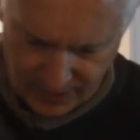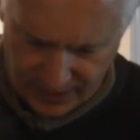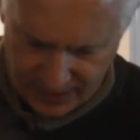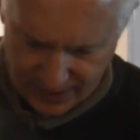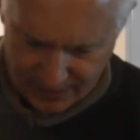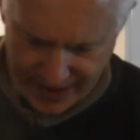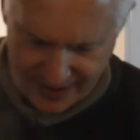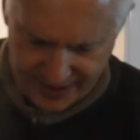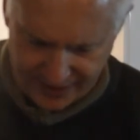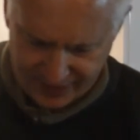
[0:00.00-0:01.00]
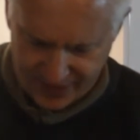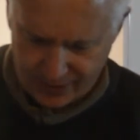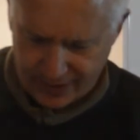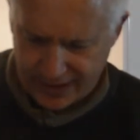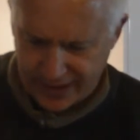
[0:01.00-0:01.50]
and the bacon, we'll see
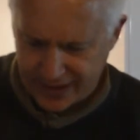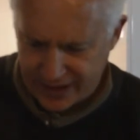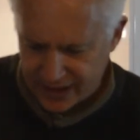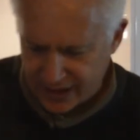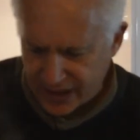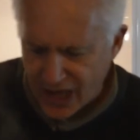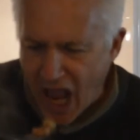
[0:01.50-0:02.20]
what that tastes like.